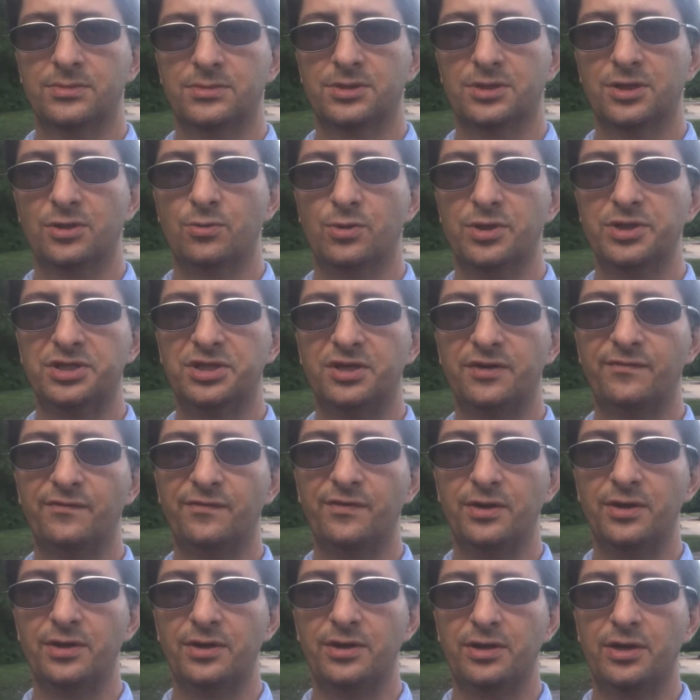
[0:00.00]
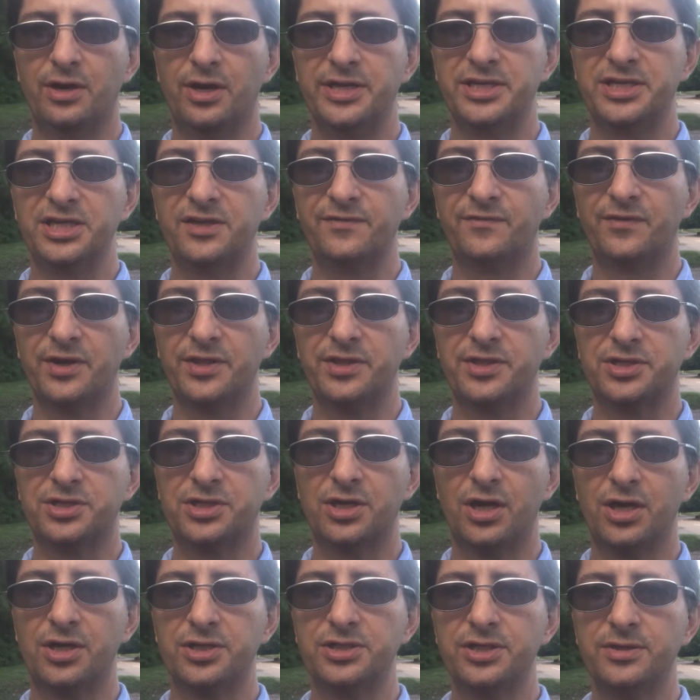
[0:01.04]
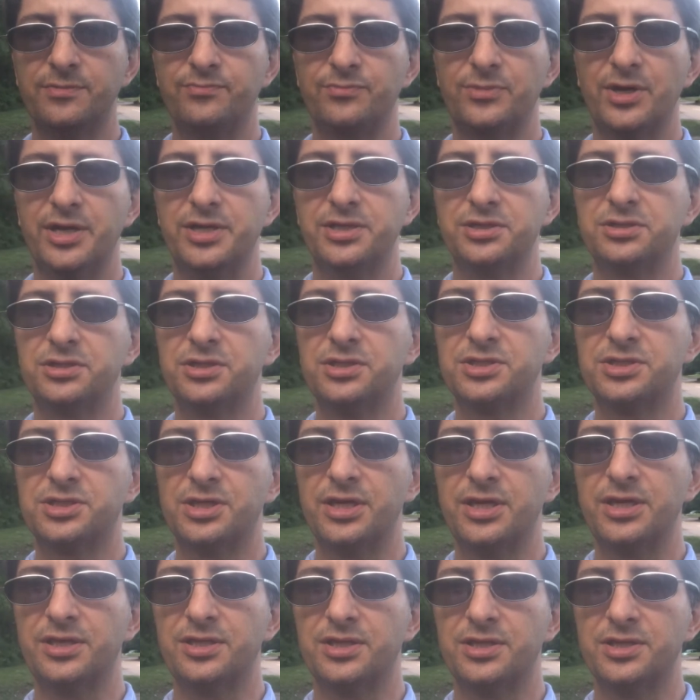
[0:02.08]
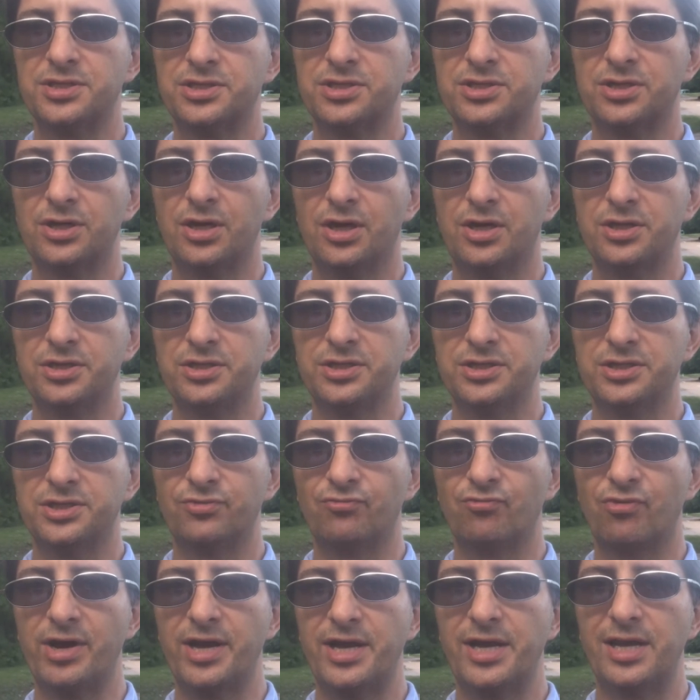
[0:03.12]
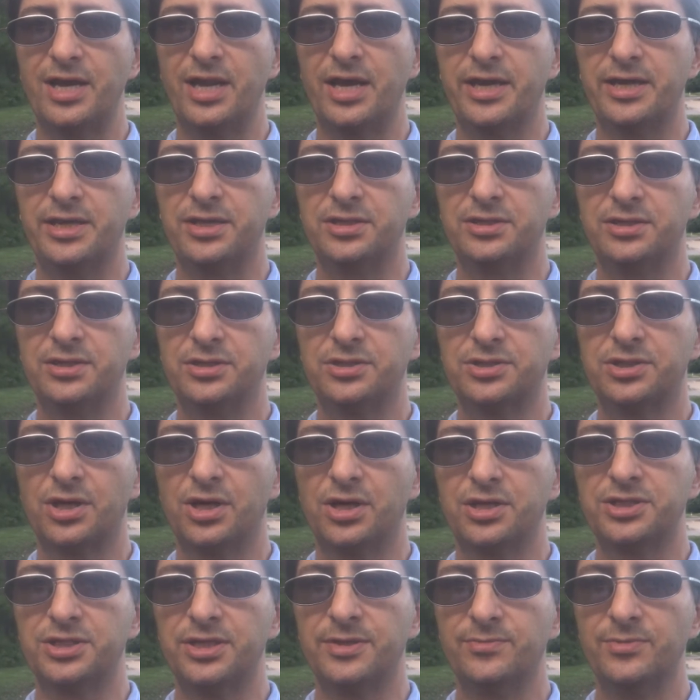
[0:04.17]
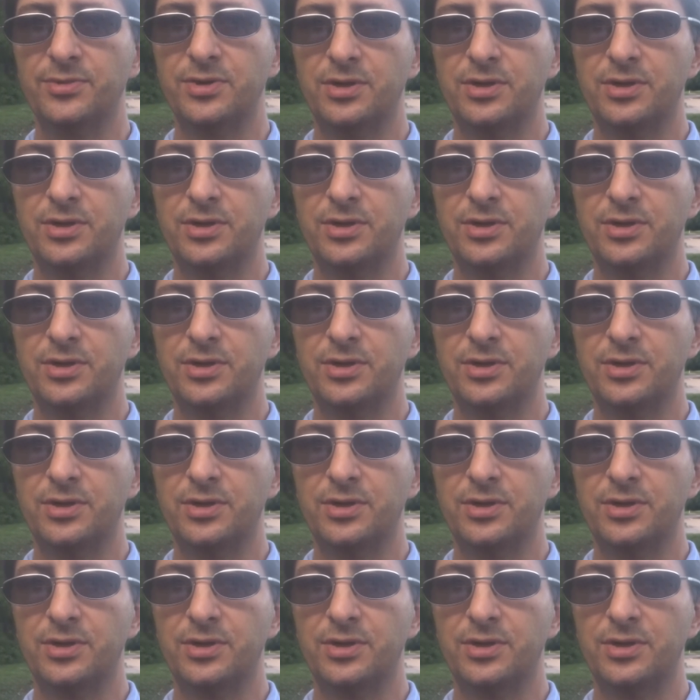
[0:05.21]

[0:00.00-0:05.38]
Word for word: So once you've identified the charger, and as you can see, this charger is the Wray Lane charger.